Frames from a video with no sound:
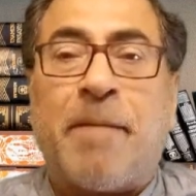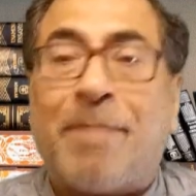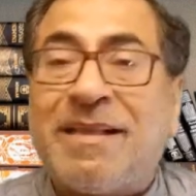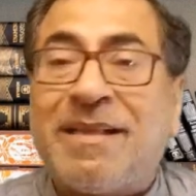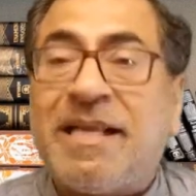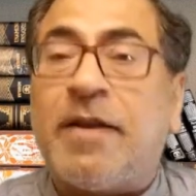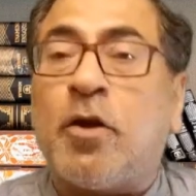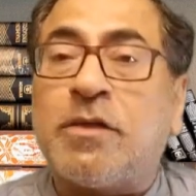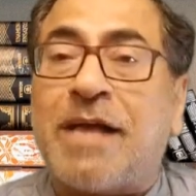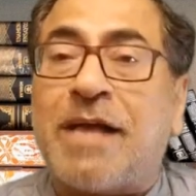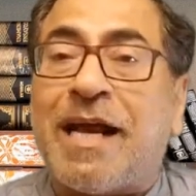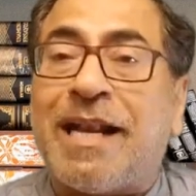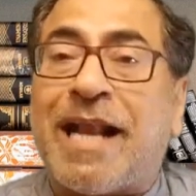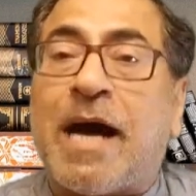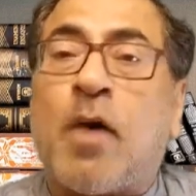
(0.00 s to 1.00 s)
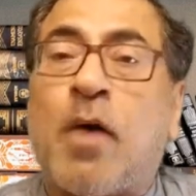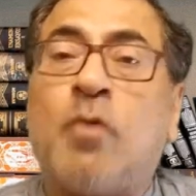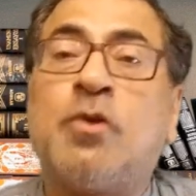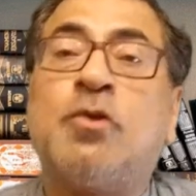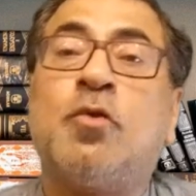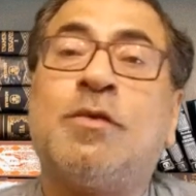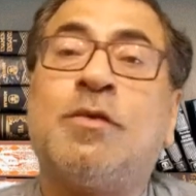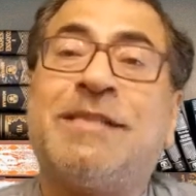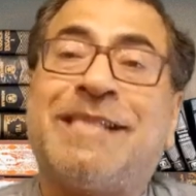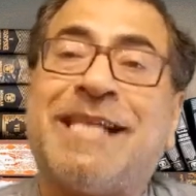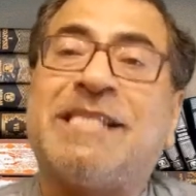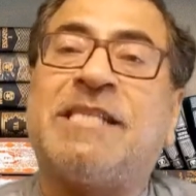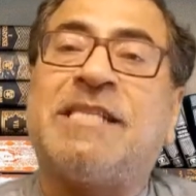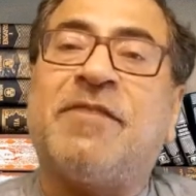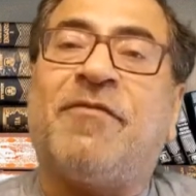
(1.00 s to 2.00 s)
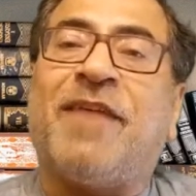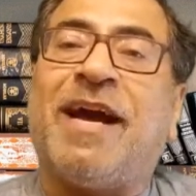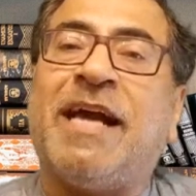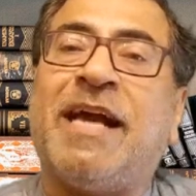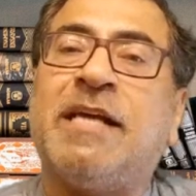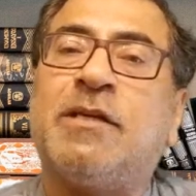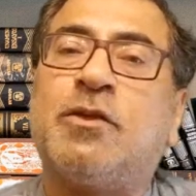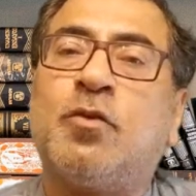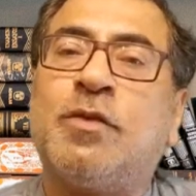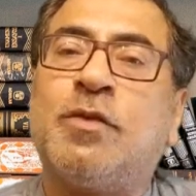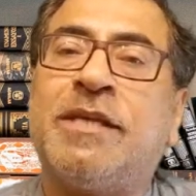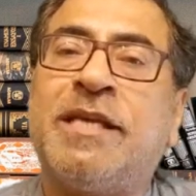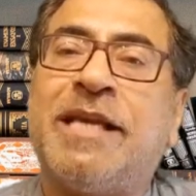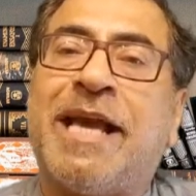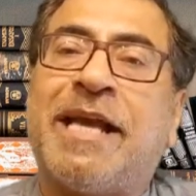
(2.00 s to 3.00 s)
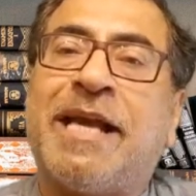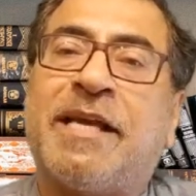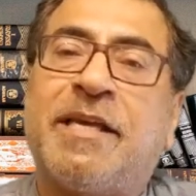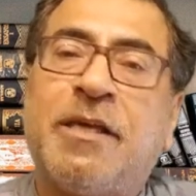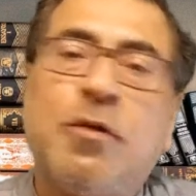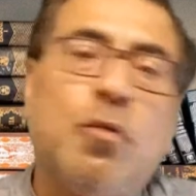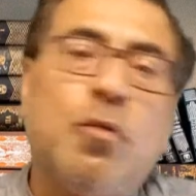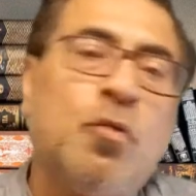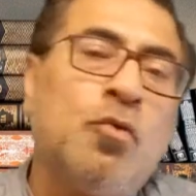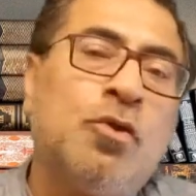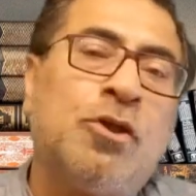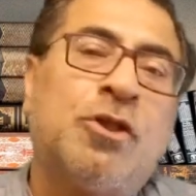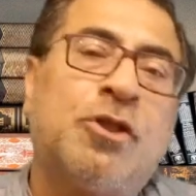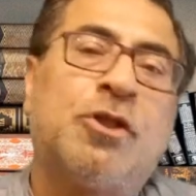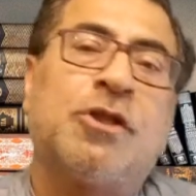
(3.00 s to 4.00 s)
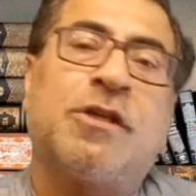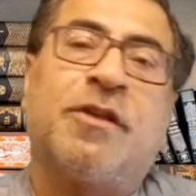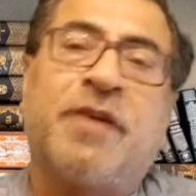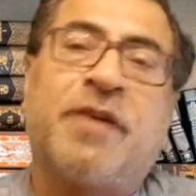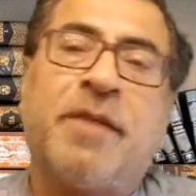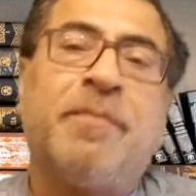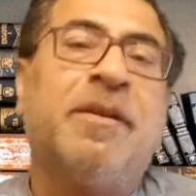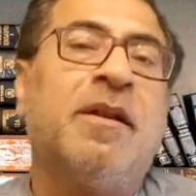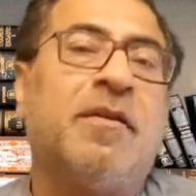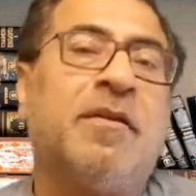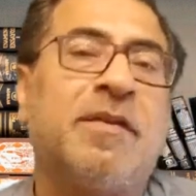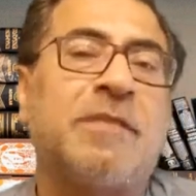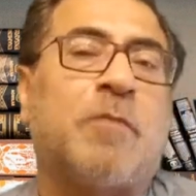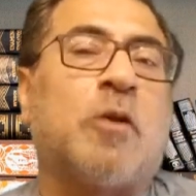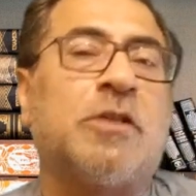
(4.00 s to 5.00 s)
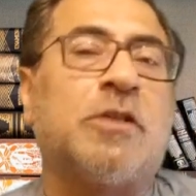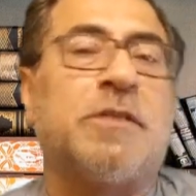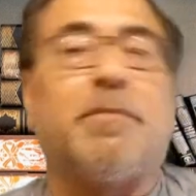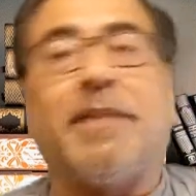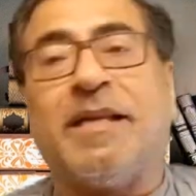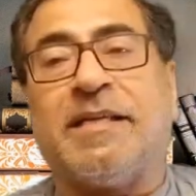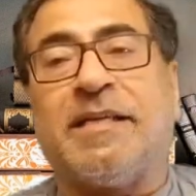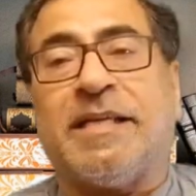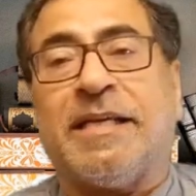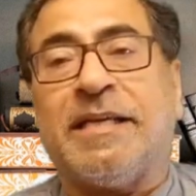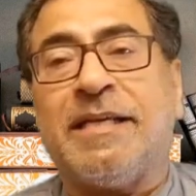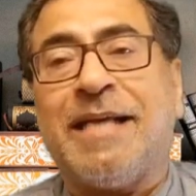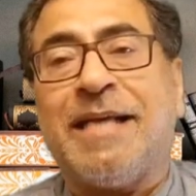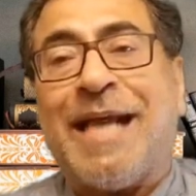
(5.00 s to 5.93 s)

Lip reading: but they're not allowed to testify to the accused's criminal responsibility,